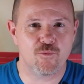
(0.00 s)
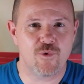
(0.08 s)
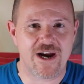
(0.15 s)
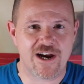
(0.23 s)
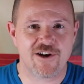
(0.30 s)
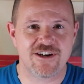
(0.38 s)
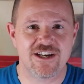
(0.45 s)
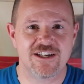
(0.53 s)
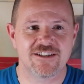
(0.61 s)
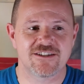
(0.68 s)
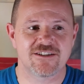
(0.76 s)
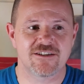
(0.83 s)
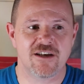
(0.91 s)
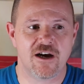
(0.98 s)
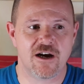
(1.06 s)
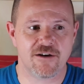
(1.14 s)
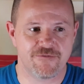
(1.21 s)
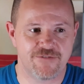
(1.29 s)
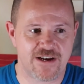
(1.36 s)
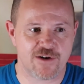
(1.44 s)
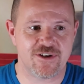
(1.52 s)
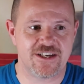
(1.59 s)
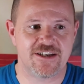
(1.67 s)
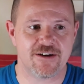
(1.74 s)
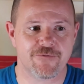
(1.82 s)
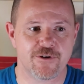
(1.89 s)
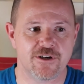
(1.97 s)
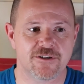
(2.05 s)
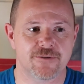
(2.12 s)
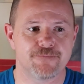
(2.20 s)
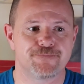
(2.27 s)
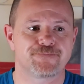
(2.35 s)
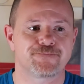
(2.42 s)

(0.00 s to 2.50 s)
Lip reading: awareness are very different.